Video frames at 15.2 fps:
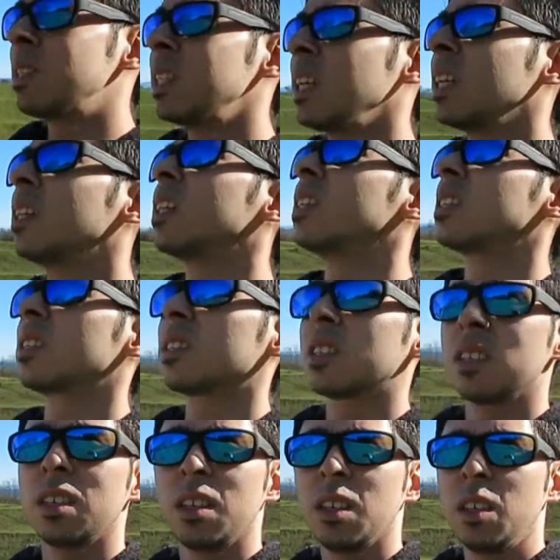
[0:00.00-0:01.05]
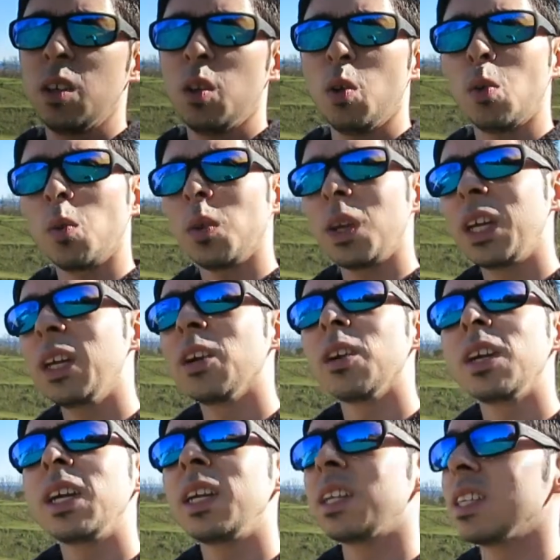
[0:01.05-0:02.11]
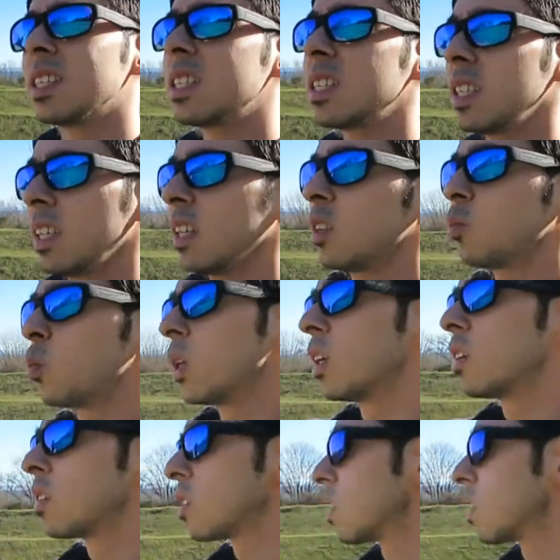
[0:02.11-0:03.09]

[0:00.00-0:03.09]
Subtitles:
seeing these, hearing and seeing weird